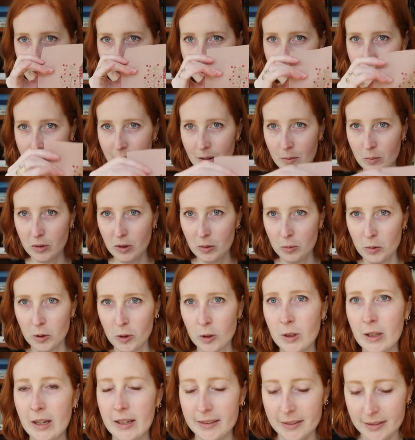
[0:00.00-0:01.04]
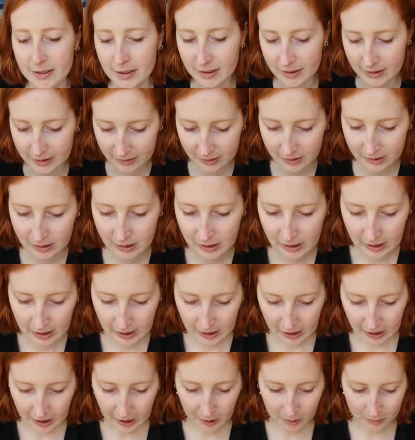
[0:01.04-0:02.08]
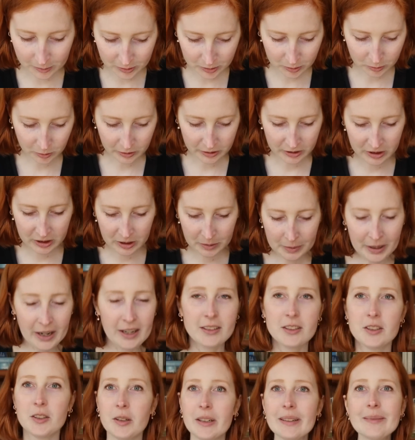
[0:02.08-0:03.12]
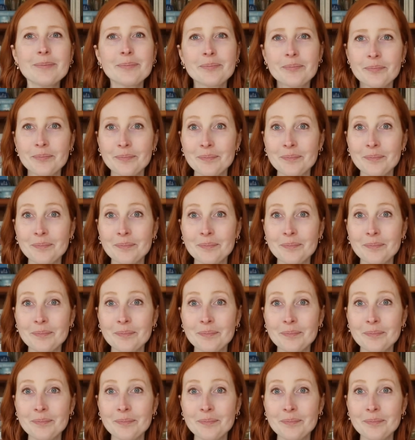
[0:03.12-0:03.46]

sampler roll lessons, I was going to get back to it.